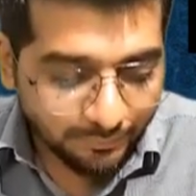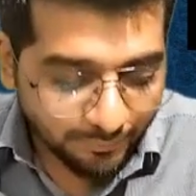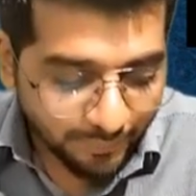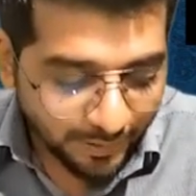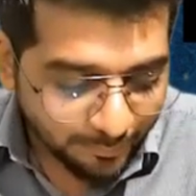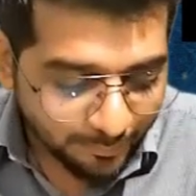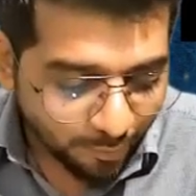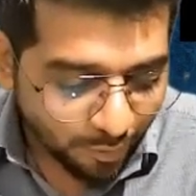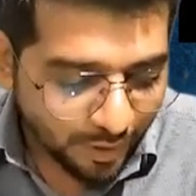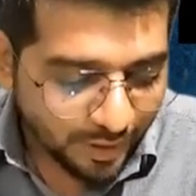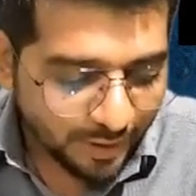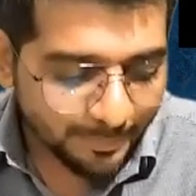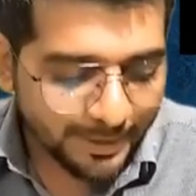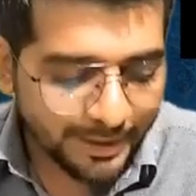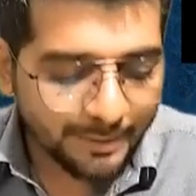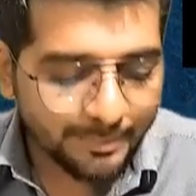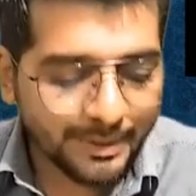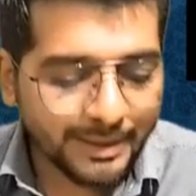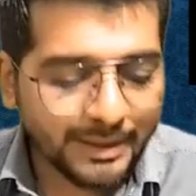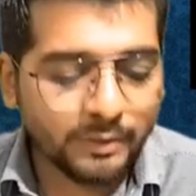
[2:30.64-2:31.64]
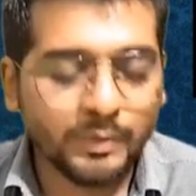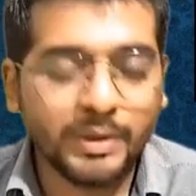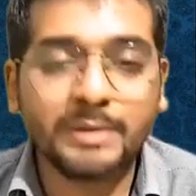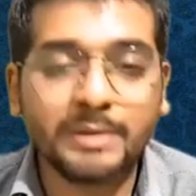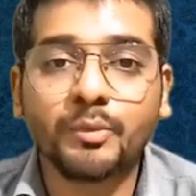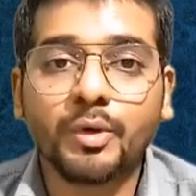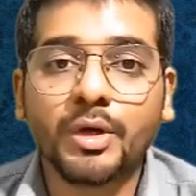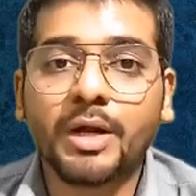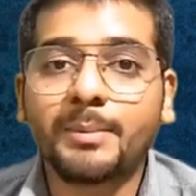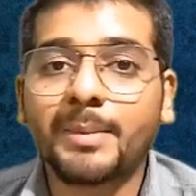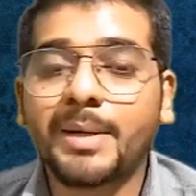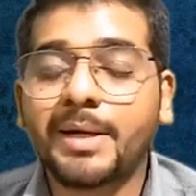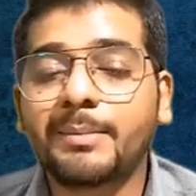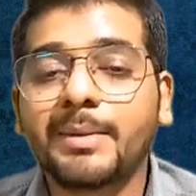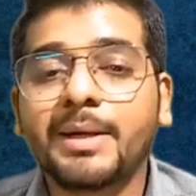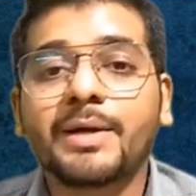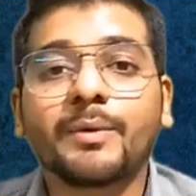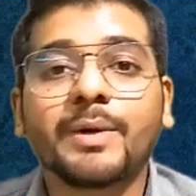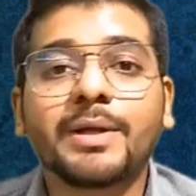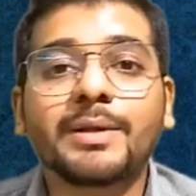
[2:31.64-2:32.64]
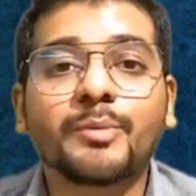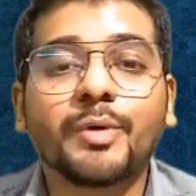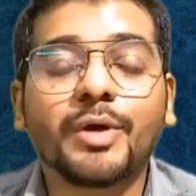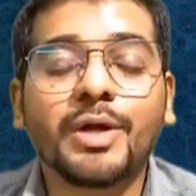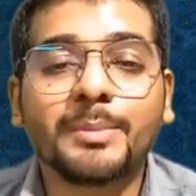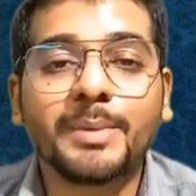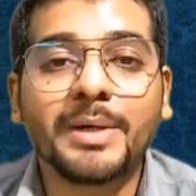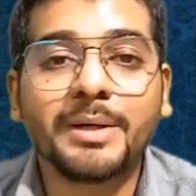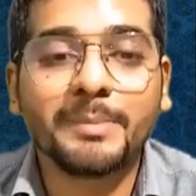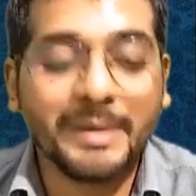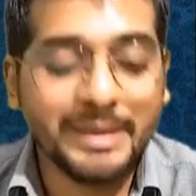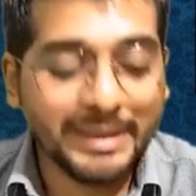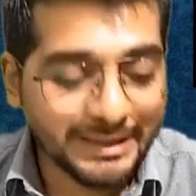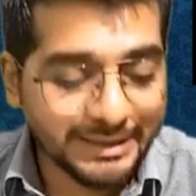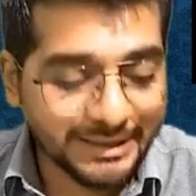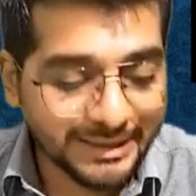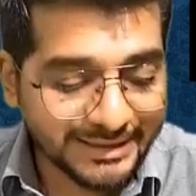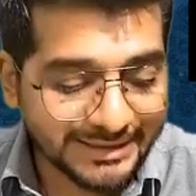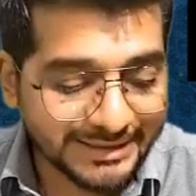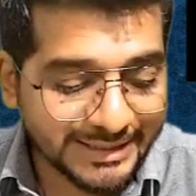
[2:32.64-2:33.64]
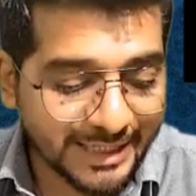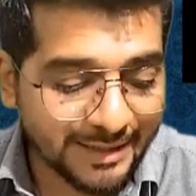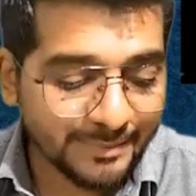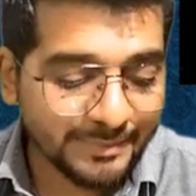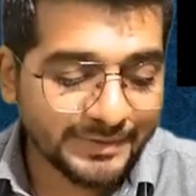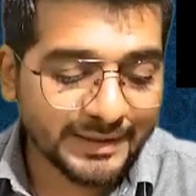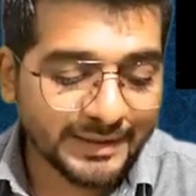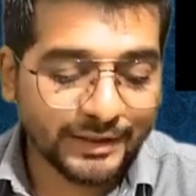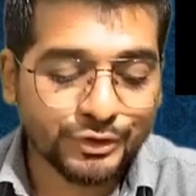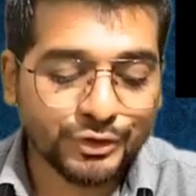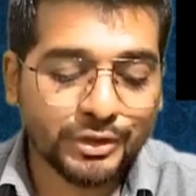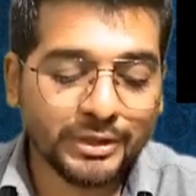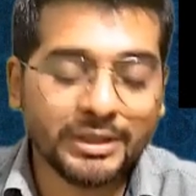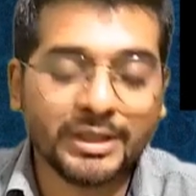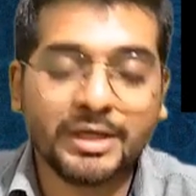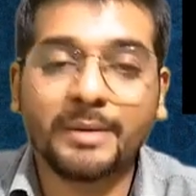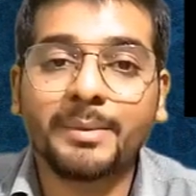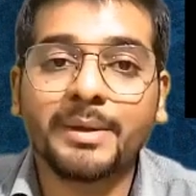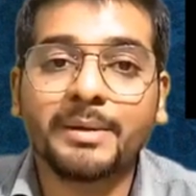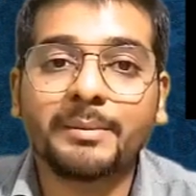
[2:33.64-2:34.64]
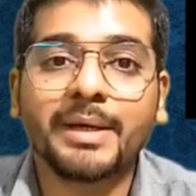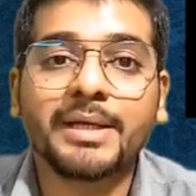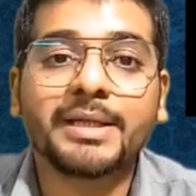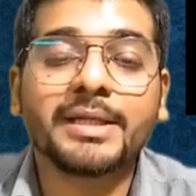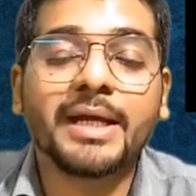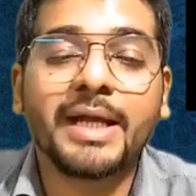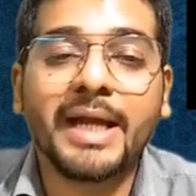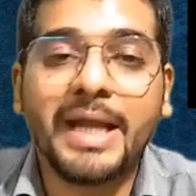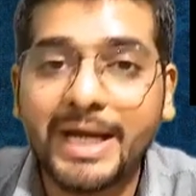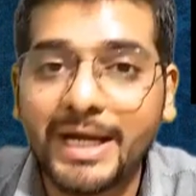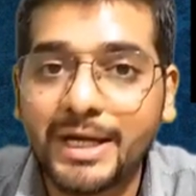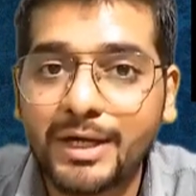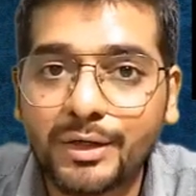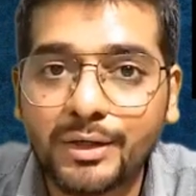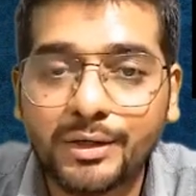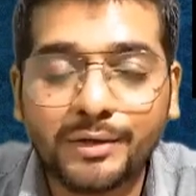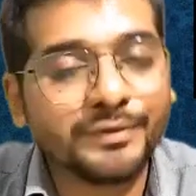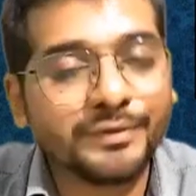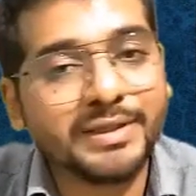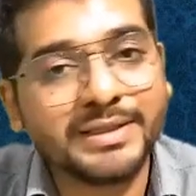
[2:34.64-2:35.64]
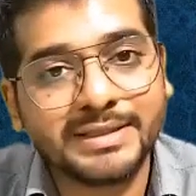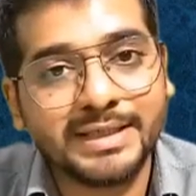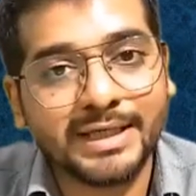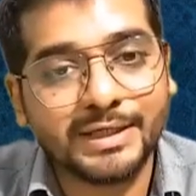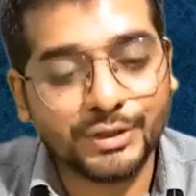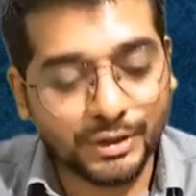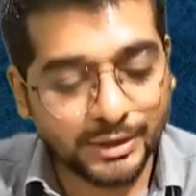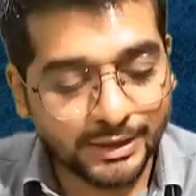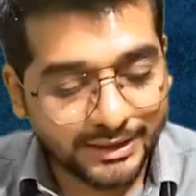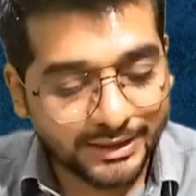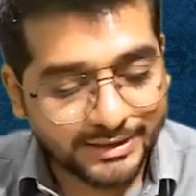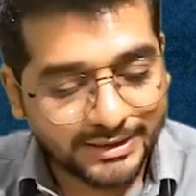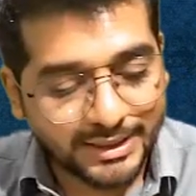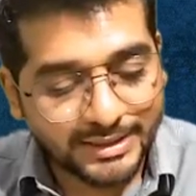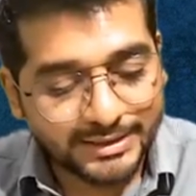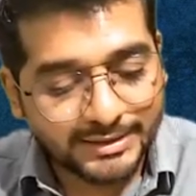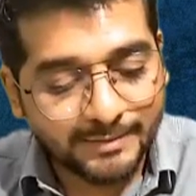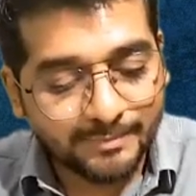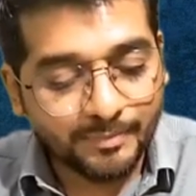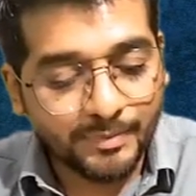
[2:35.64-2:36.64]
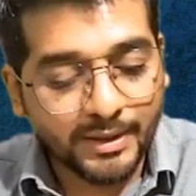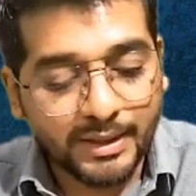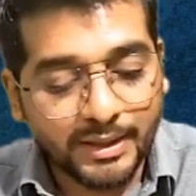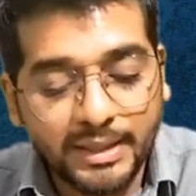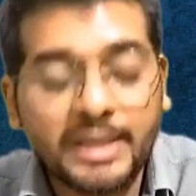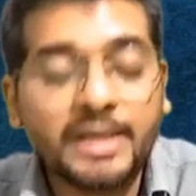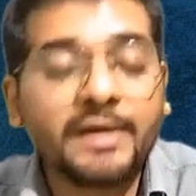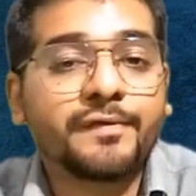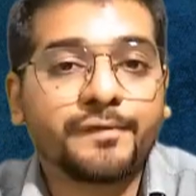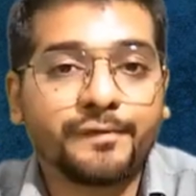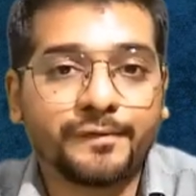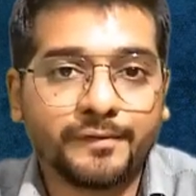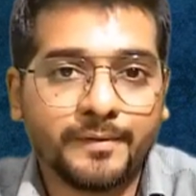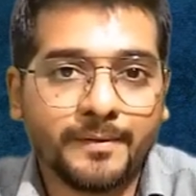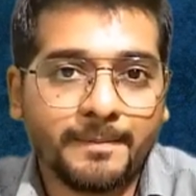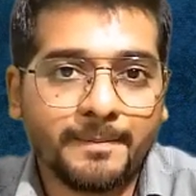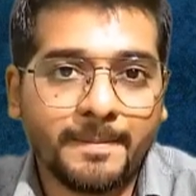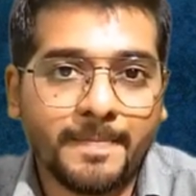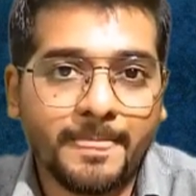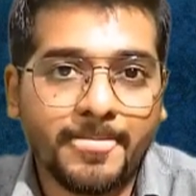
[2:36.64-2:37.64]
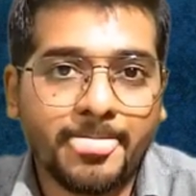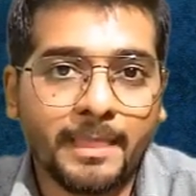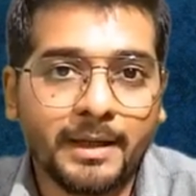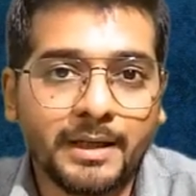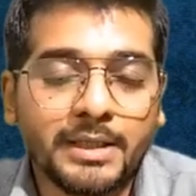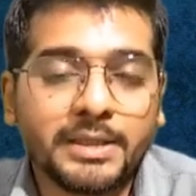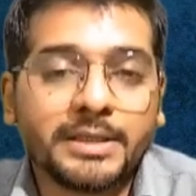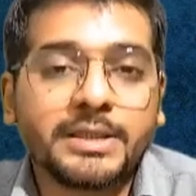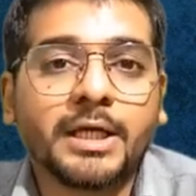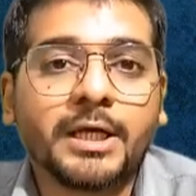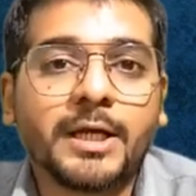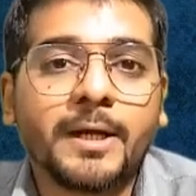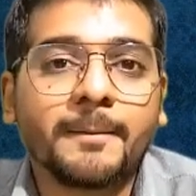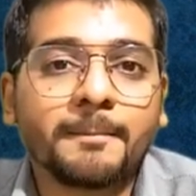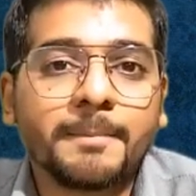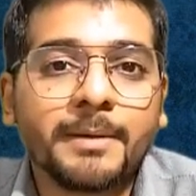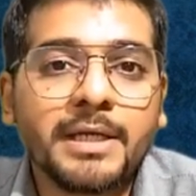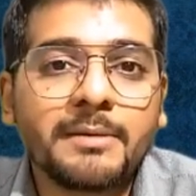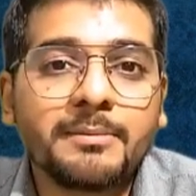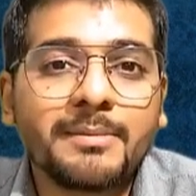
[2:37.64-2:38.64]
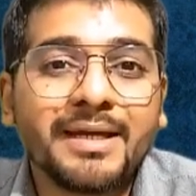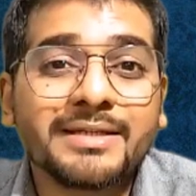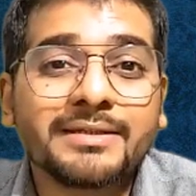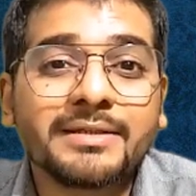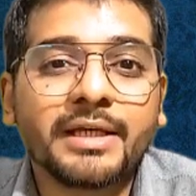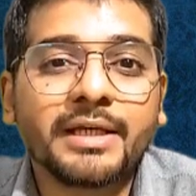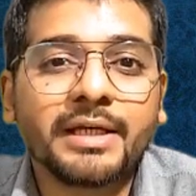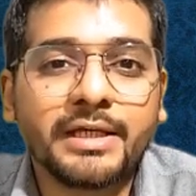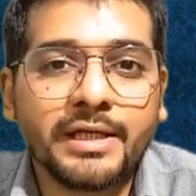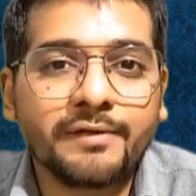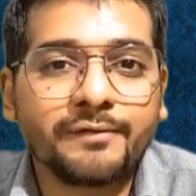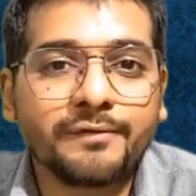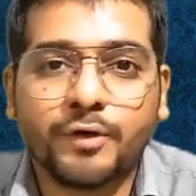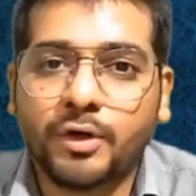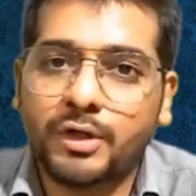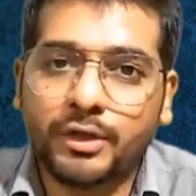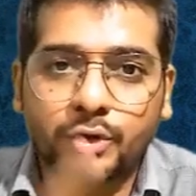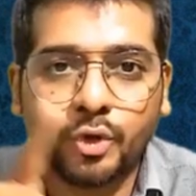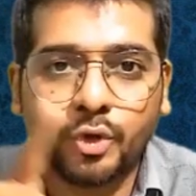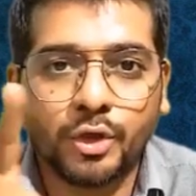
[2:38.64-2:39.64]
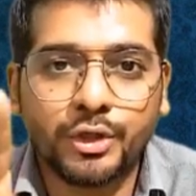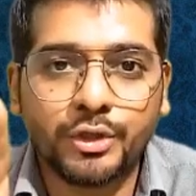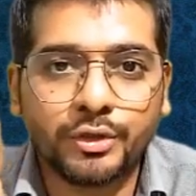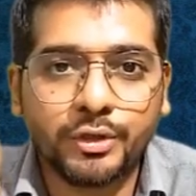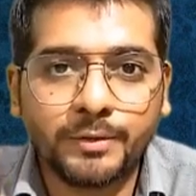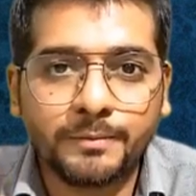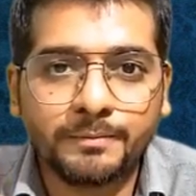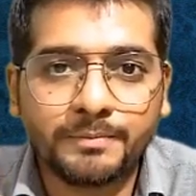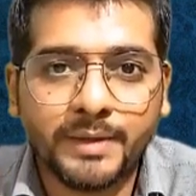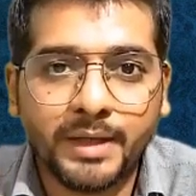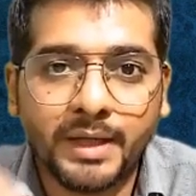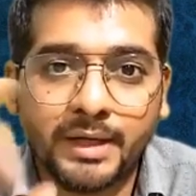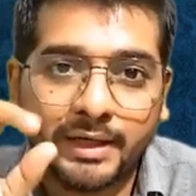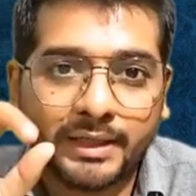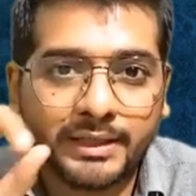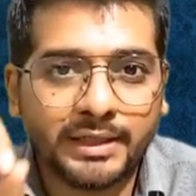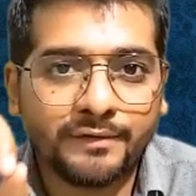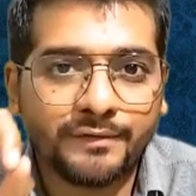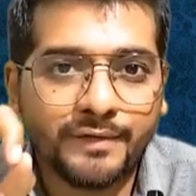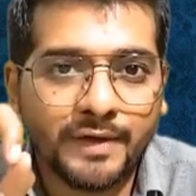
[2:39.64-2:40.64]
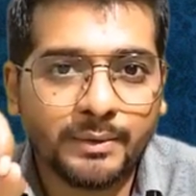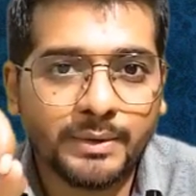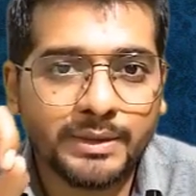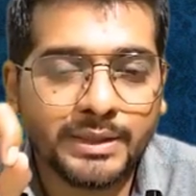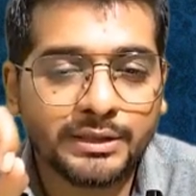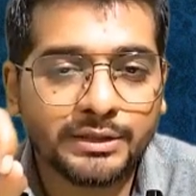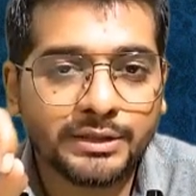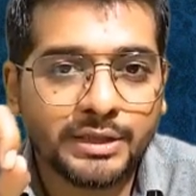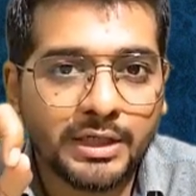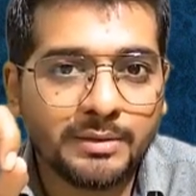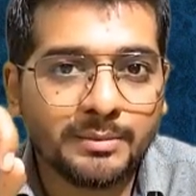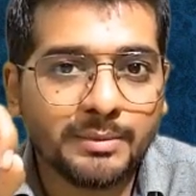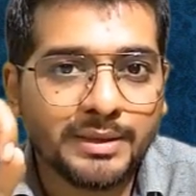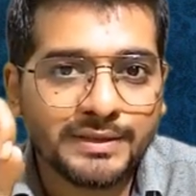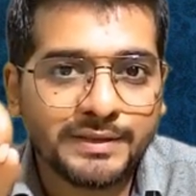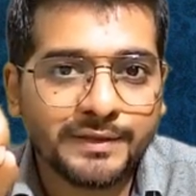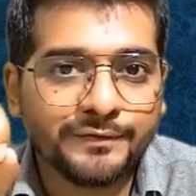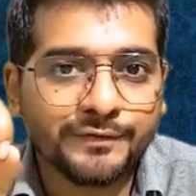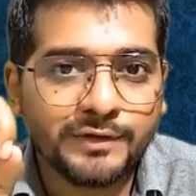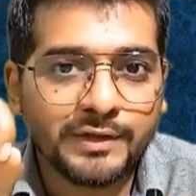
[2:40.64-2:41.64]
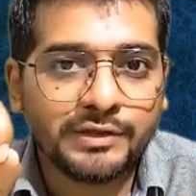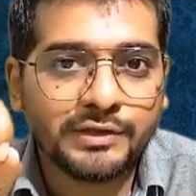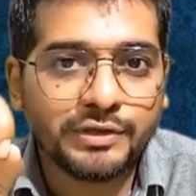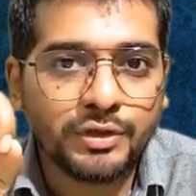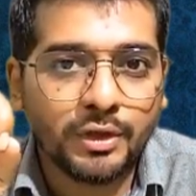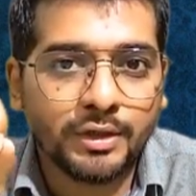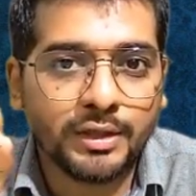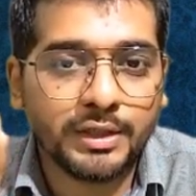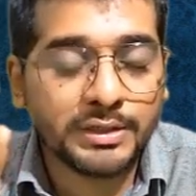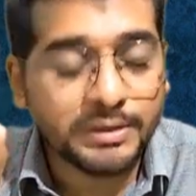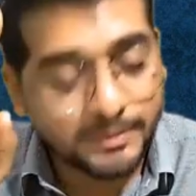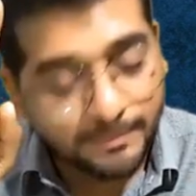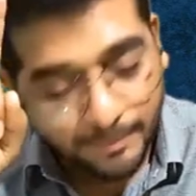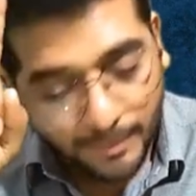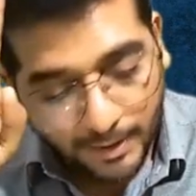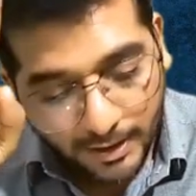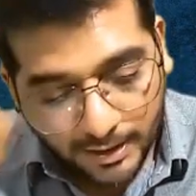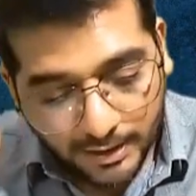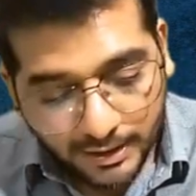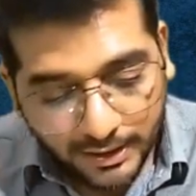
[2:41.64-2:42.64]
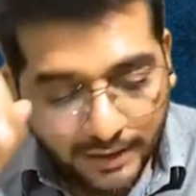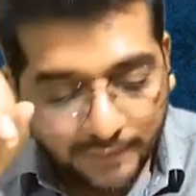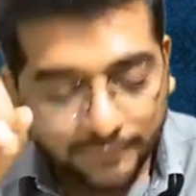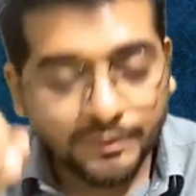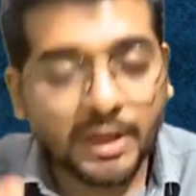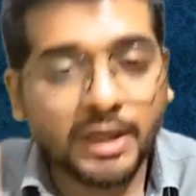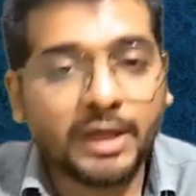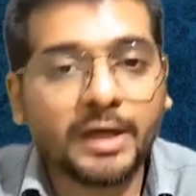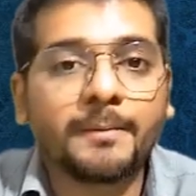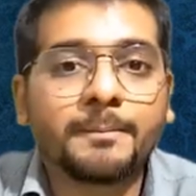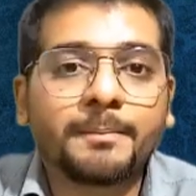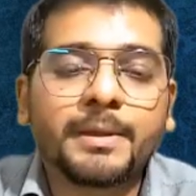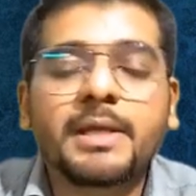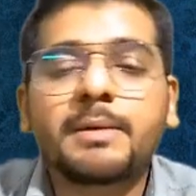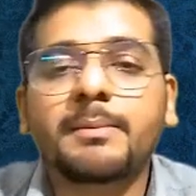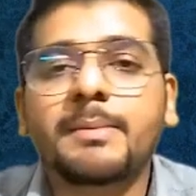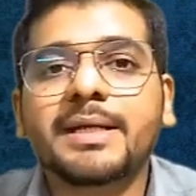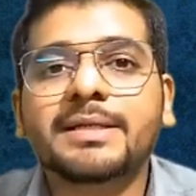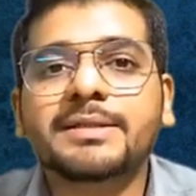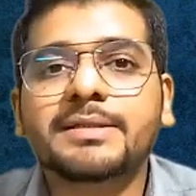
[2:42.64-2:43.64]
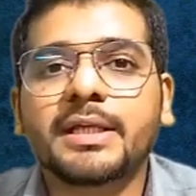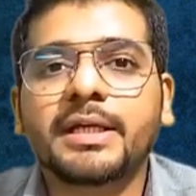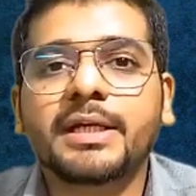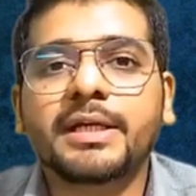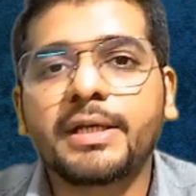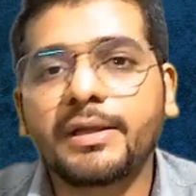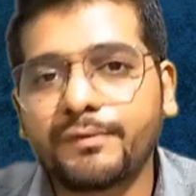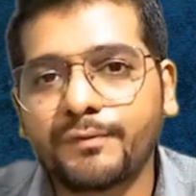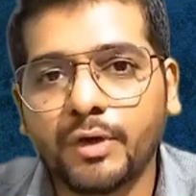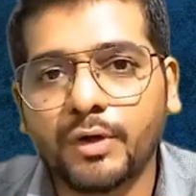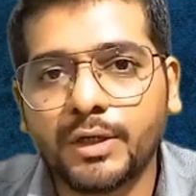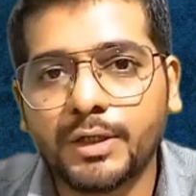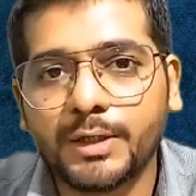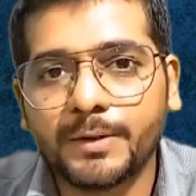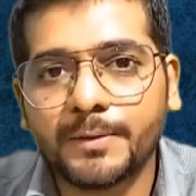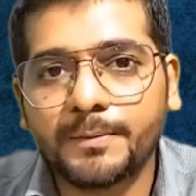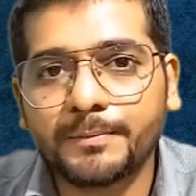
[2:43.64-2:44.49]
One more amendment, one more amendment, one more amendment in the same section coming by the end of the section. It says, if the company makes any default, told you know, rectify within 3 months if CG orders. If the company makes any default,